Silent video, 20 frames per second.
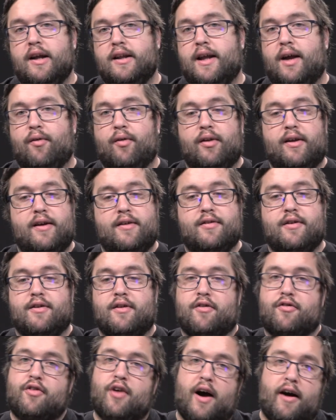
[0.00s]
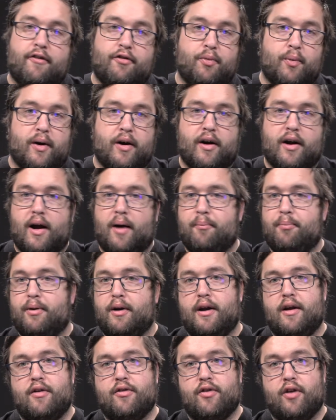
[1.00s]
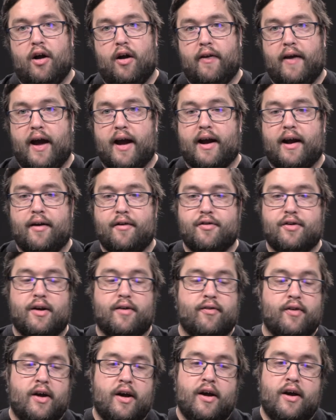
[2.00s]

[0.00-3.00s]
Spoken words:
They release it to software companies and all that kind of stuff.